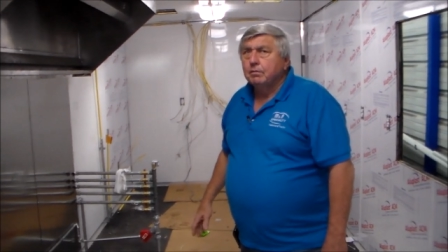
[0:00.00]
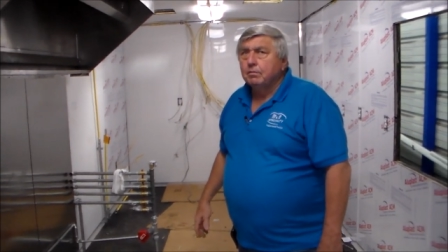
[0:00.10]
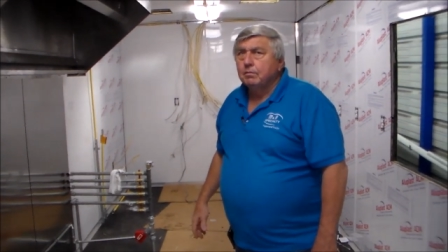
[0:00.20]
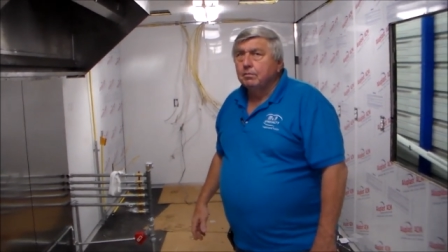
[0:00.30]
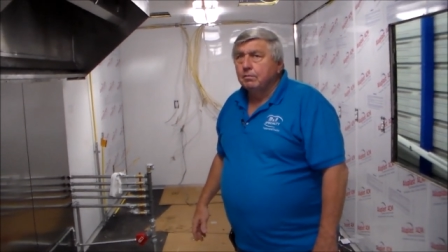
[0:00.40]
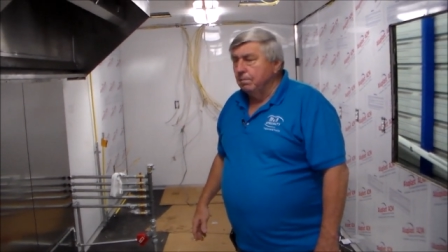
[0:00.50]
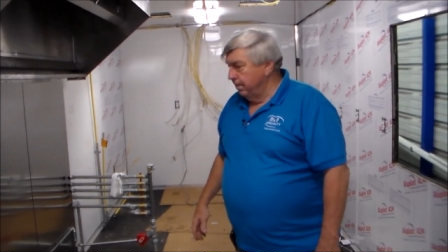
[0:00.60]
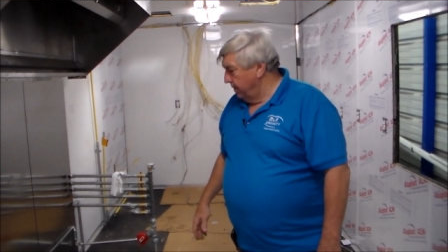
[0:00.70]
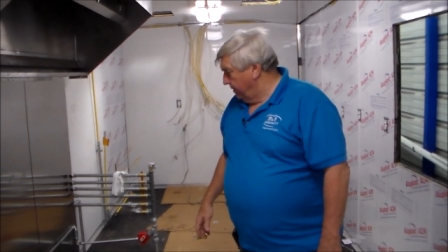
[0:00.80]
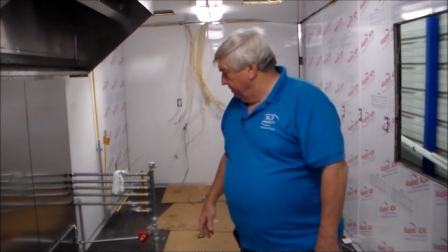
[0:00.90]
Let's talk about
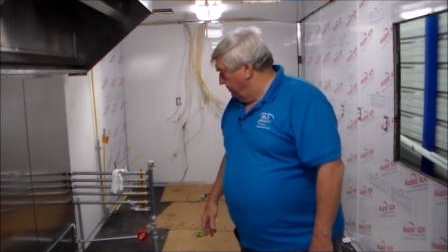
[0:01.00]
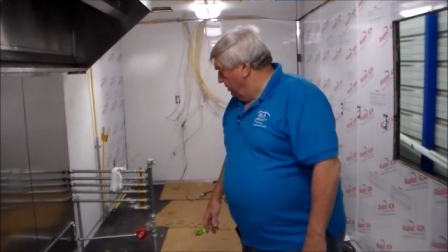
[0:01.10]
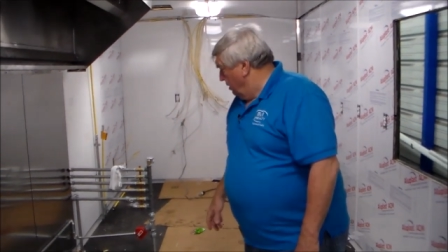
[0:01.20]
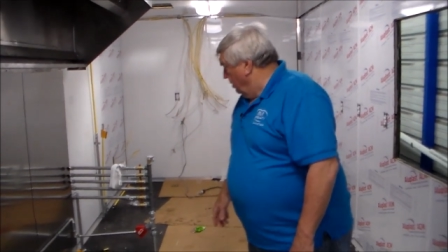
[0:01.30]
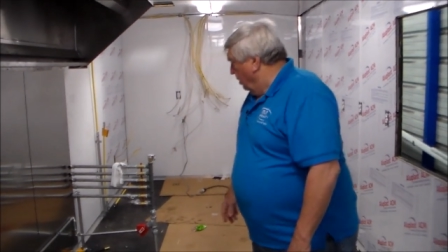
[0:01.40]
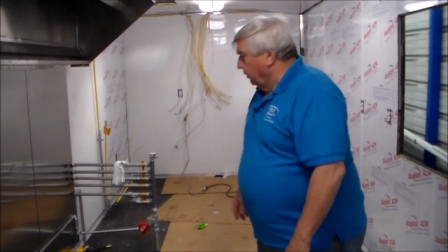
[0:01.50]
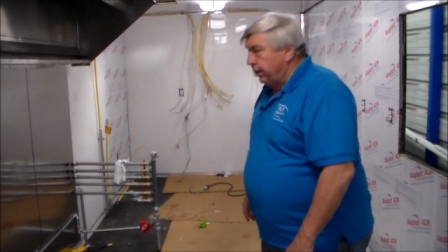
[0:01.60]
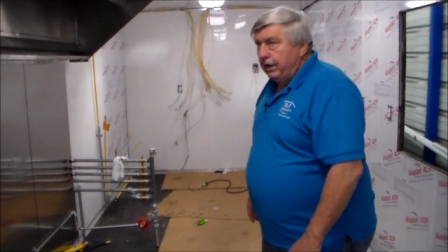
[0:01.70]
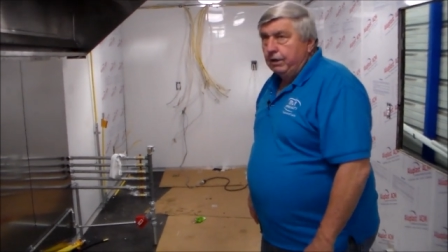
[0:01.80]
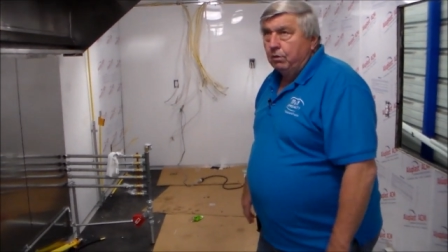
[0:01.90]
that.
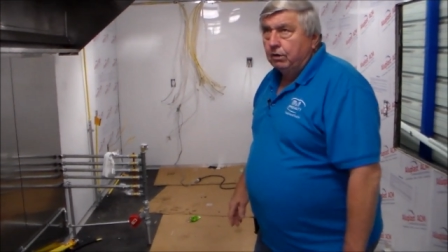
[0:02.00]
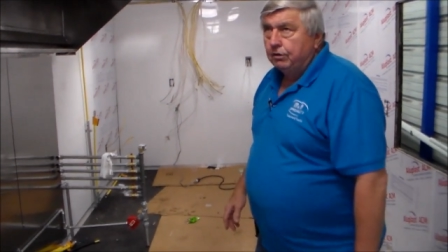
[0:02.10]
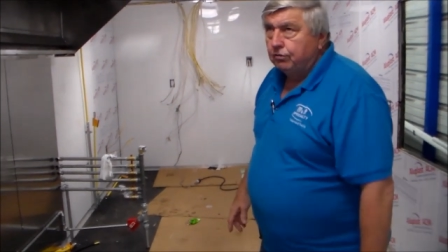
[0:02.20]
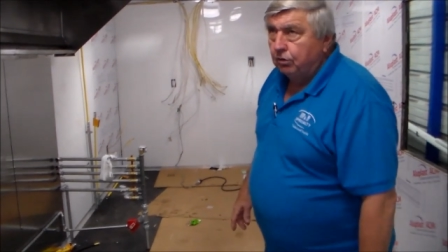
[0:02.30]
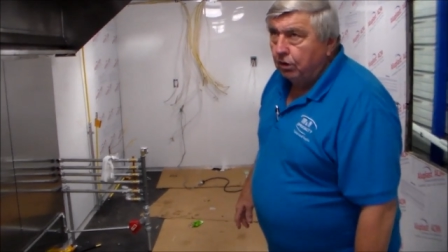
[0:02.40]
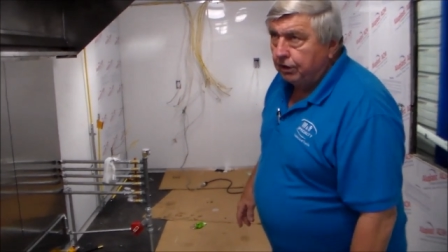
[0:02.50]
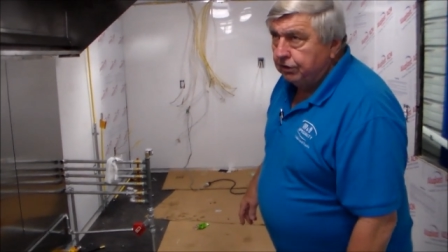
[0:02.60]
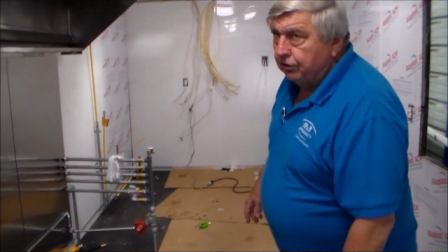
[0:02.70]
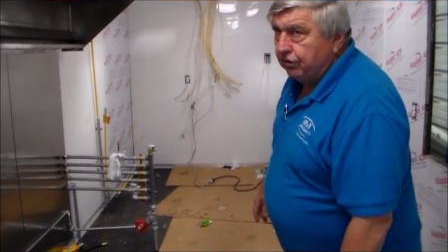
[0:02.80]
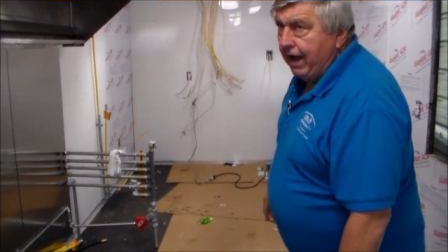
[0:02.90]
Okay, let's look
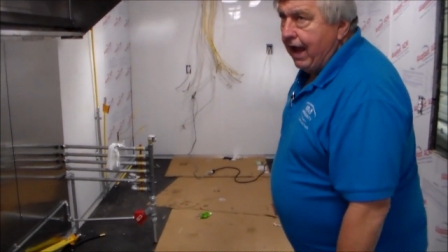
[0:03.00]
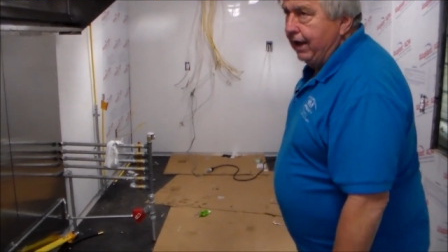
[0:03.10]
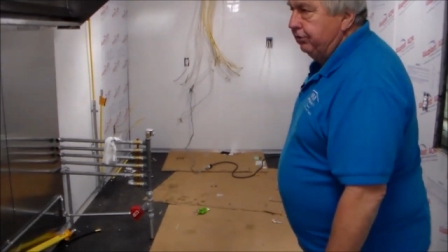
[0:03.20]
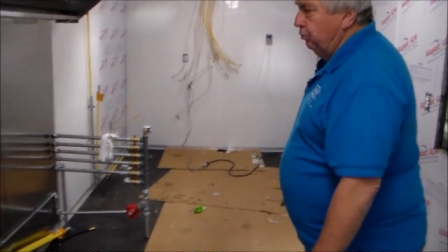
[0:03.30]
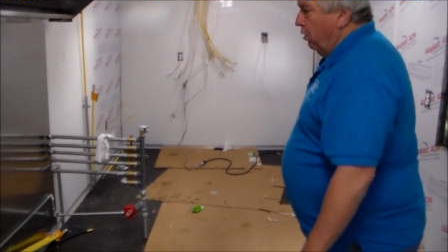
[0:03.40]
at this gas